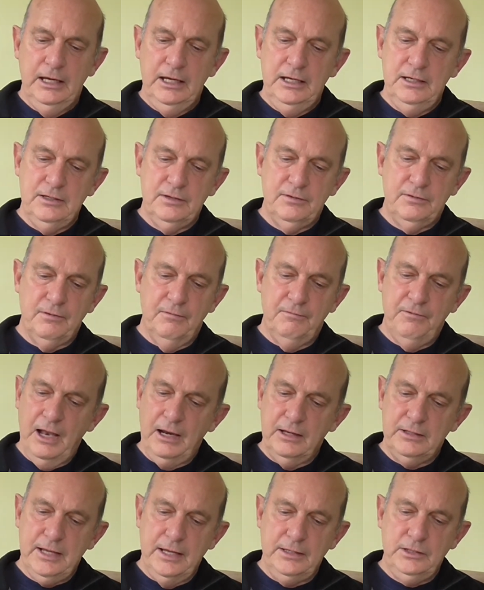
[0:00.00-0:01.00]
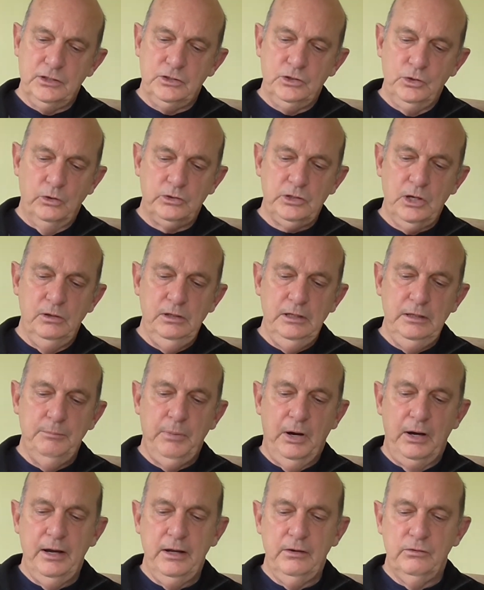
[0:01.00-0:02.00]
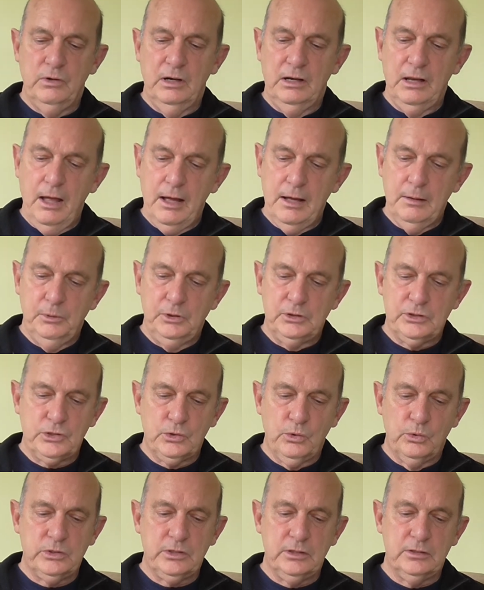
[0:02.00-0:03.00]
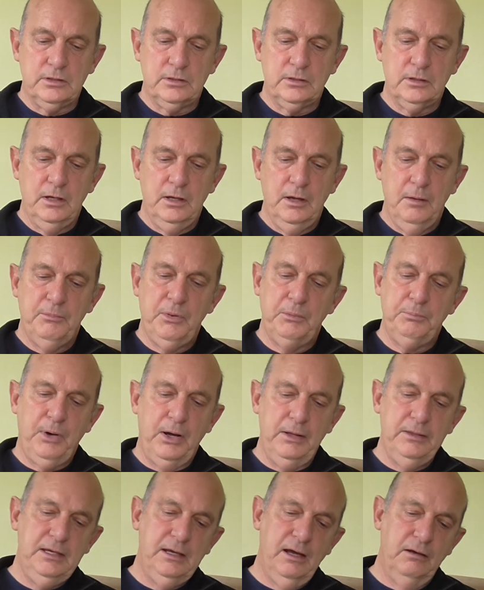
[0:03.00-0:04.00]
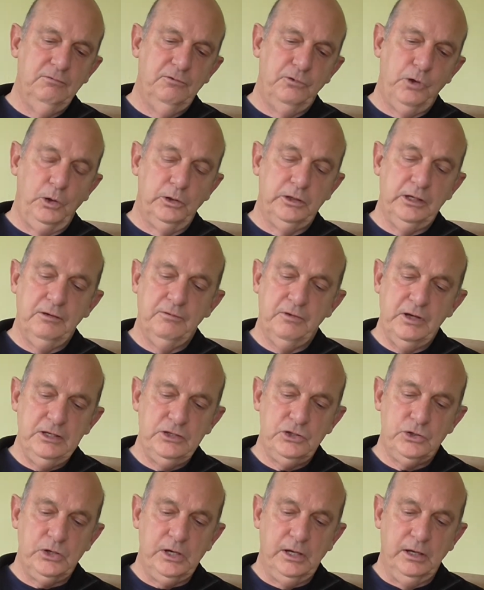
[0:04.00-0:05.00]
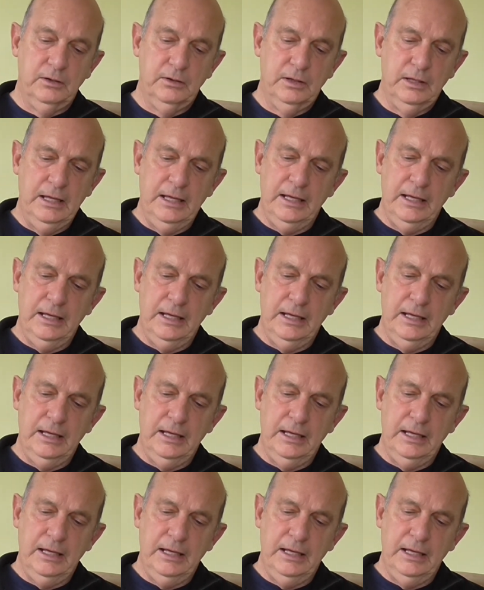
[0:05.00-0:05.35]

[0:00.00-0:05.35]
It is validated not only by reliable sources, but by the unfolding of history.